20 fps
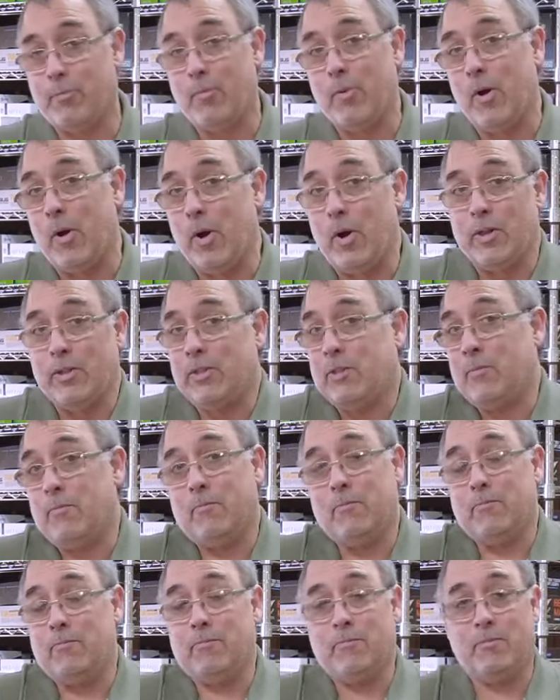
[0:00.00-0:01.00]

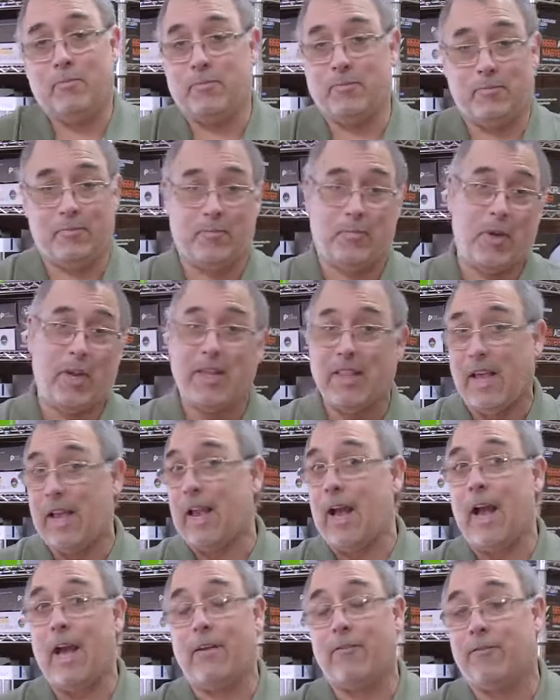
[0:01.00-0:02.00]
awesome thing they
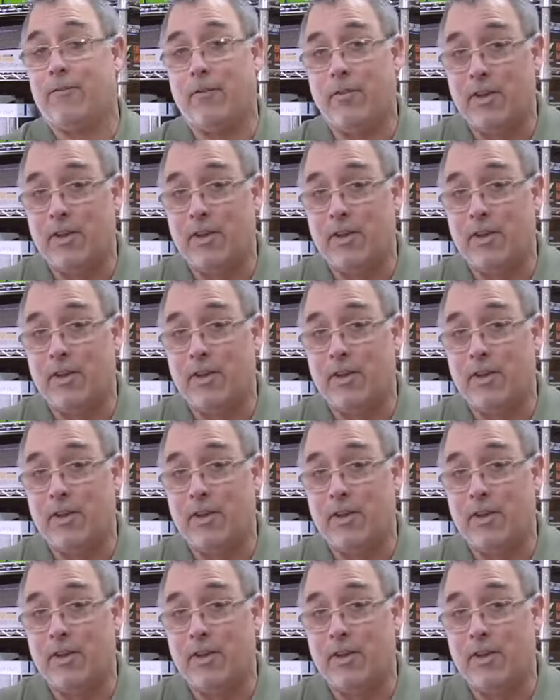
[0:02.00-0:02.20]
got for